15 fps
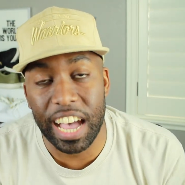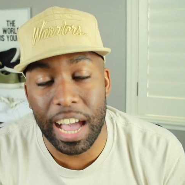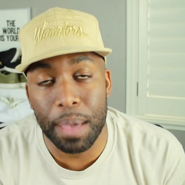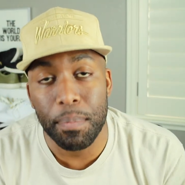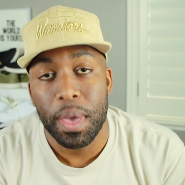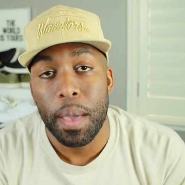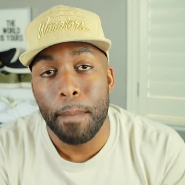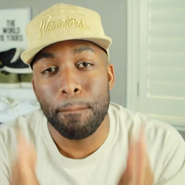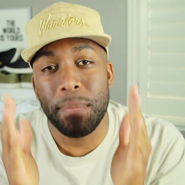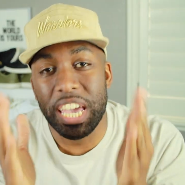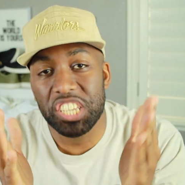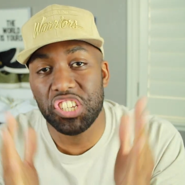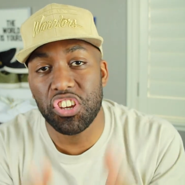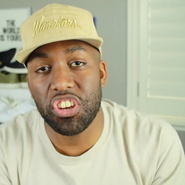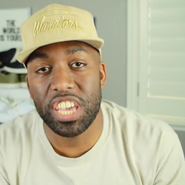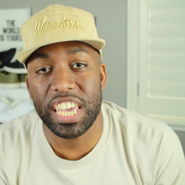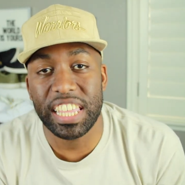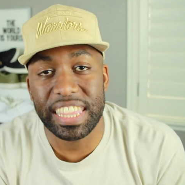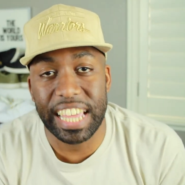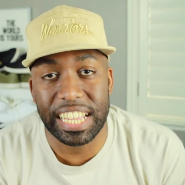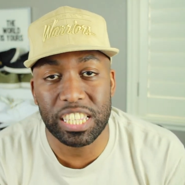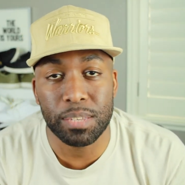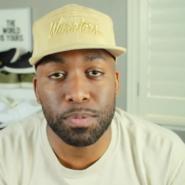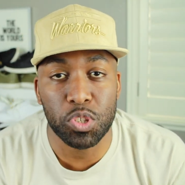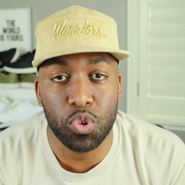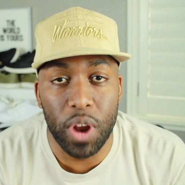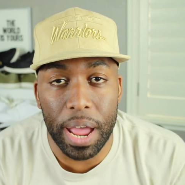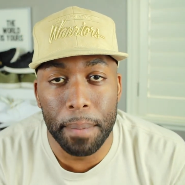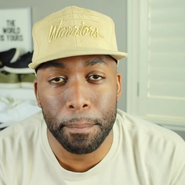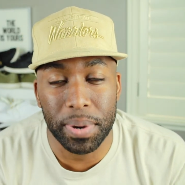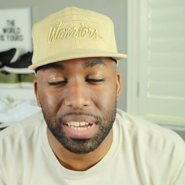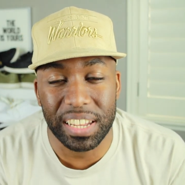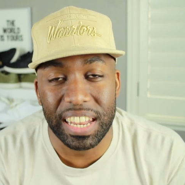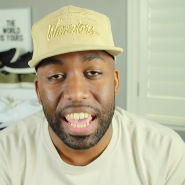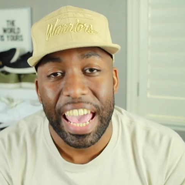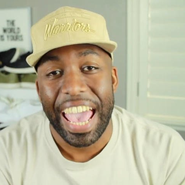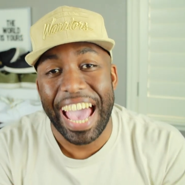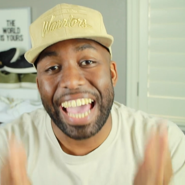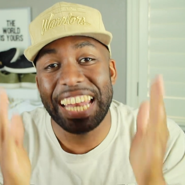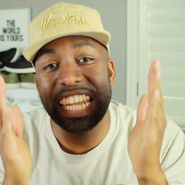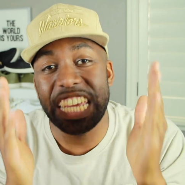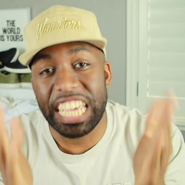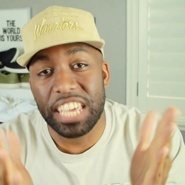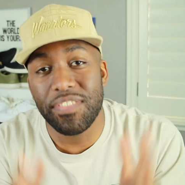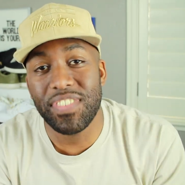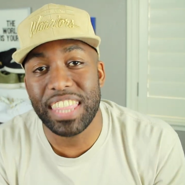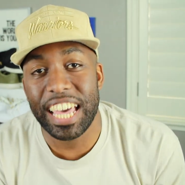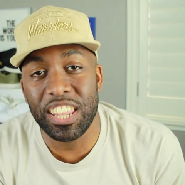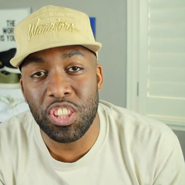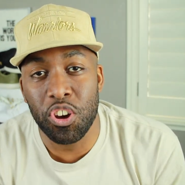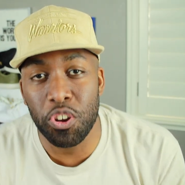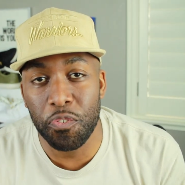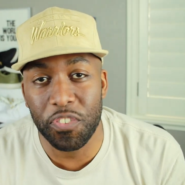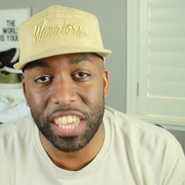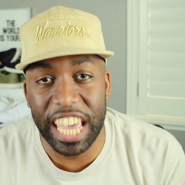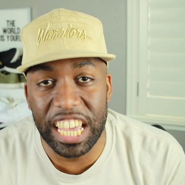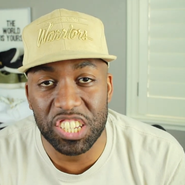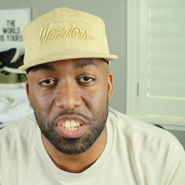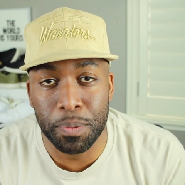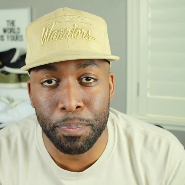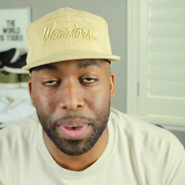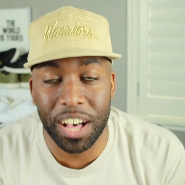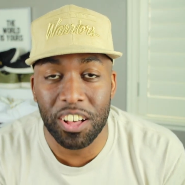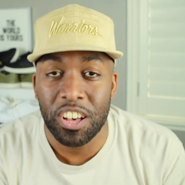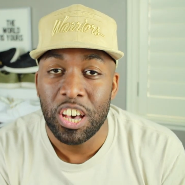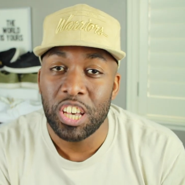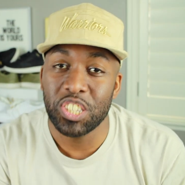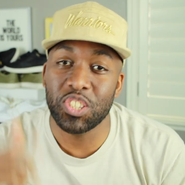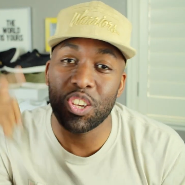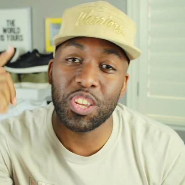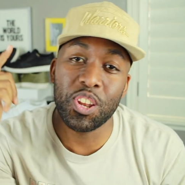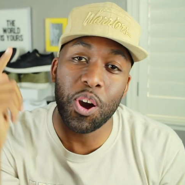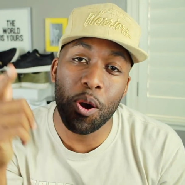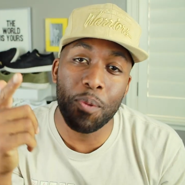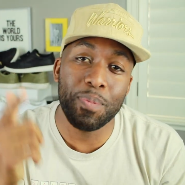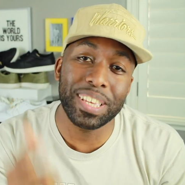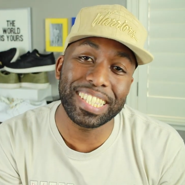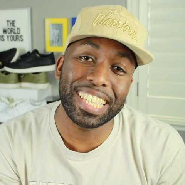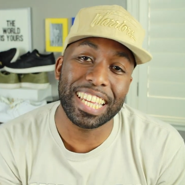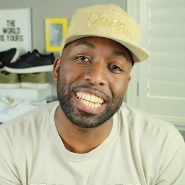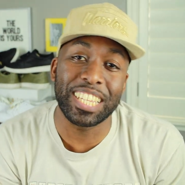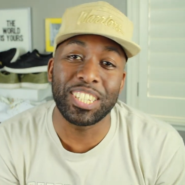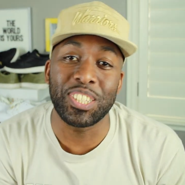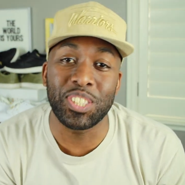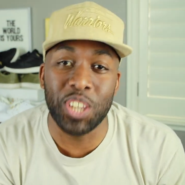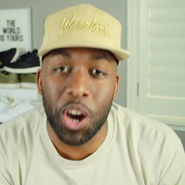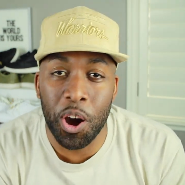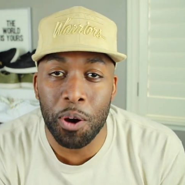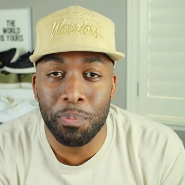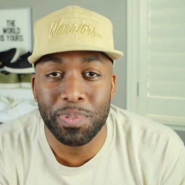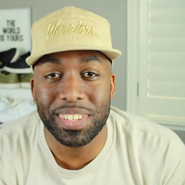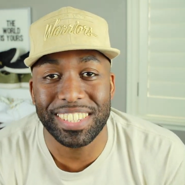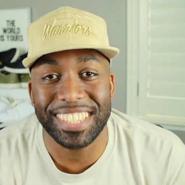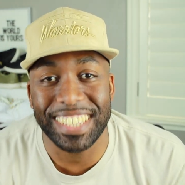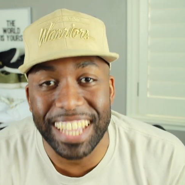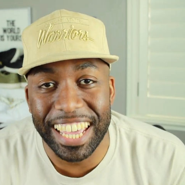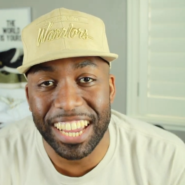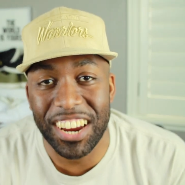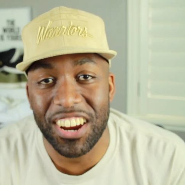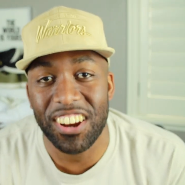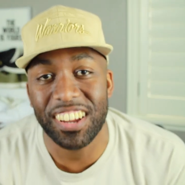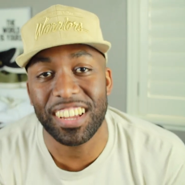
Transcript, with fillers: time, make sure you hit that subscribe button and even that notification bell so you don't miss any dope sneaker